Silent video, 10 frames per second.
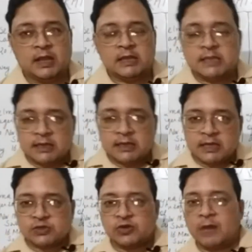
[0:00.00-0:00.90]
There he
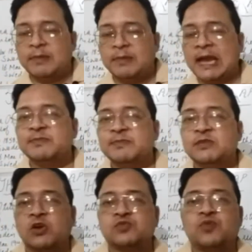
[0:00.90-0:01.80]
saw a blacksmith
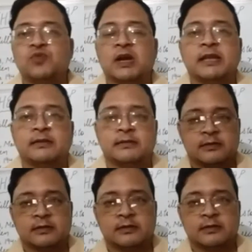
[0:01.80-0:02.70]
was working
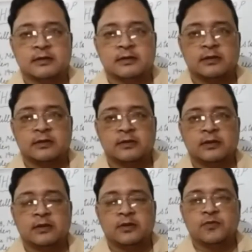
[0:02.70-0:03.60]

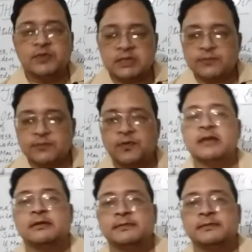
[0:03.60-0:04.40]
with the fire.